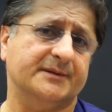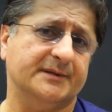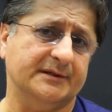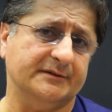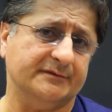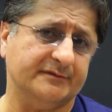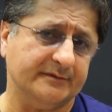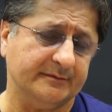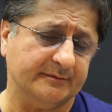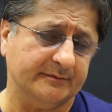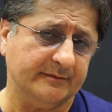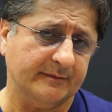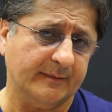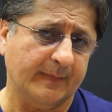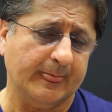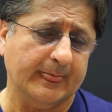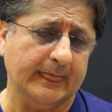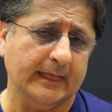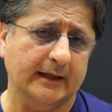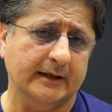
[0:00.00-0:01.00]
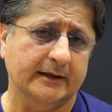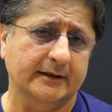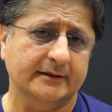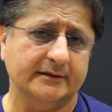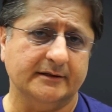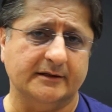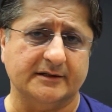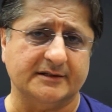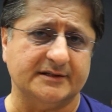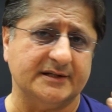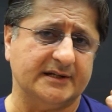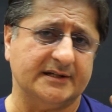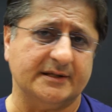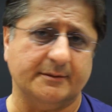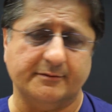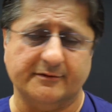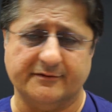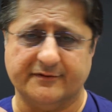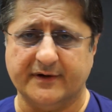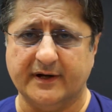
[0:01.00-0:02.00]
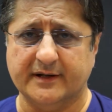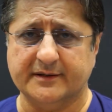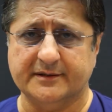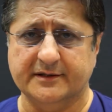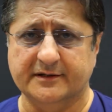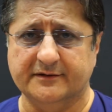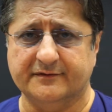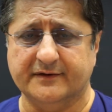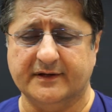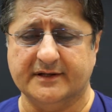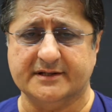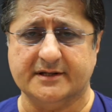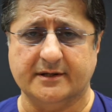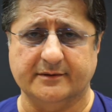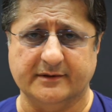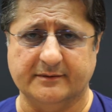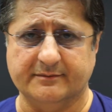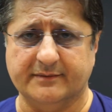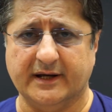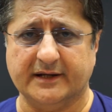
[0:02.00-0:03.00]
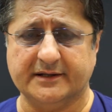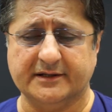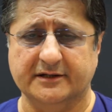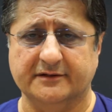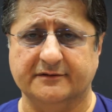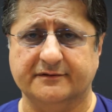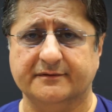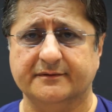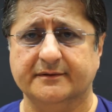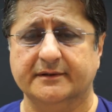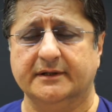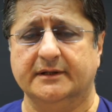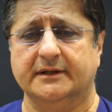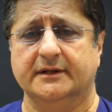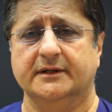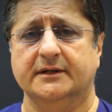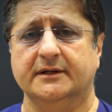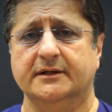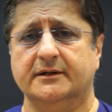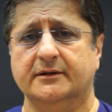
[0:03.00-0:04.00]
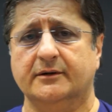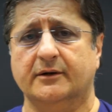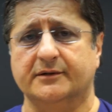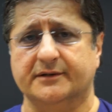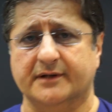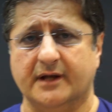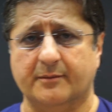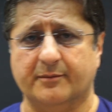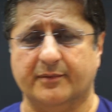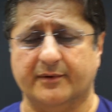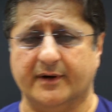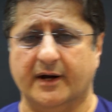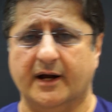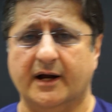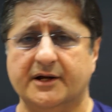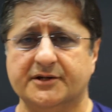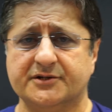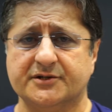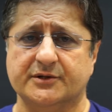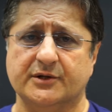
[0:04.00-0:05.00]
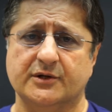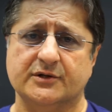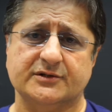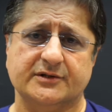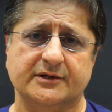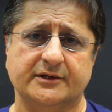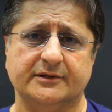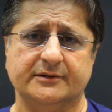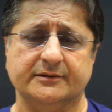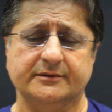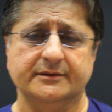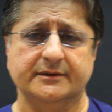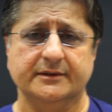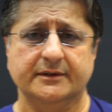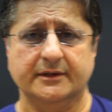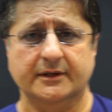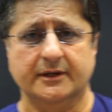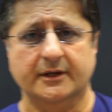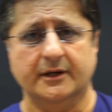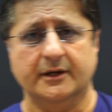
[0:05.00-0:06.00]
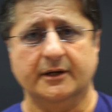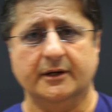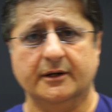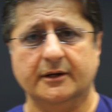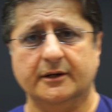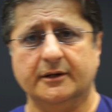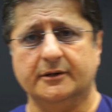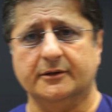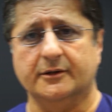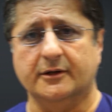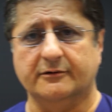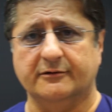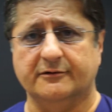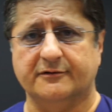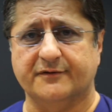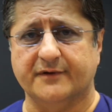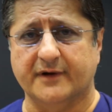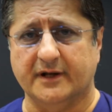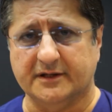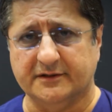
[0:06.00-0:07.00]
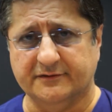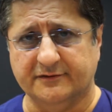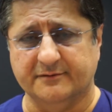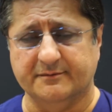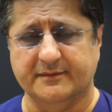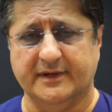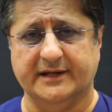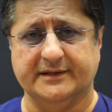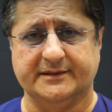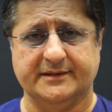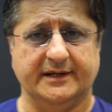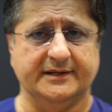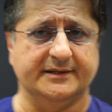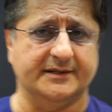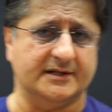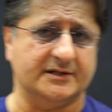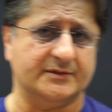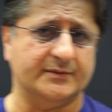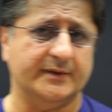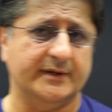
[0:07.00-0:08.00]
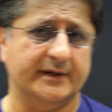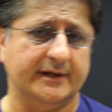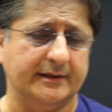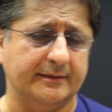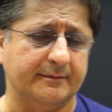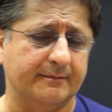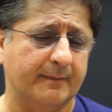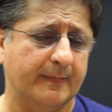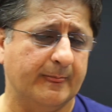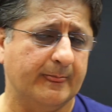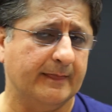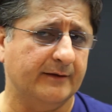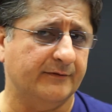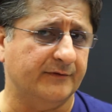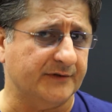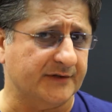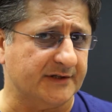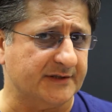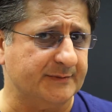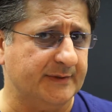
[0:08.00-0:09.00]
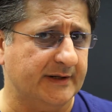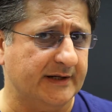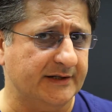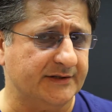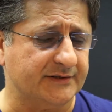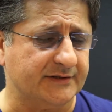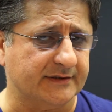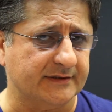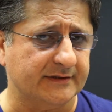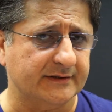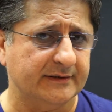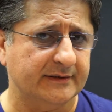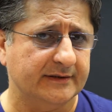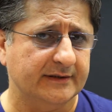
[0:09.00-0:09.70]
teeth, the 6 upper front teeth and some of the back teeth on the upper arch, and also the lower front teeth we maintain as well for this patient.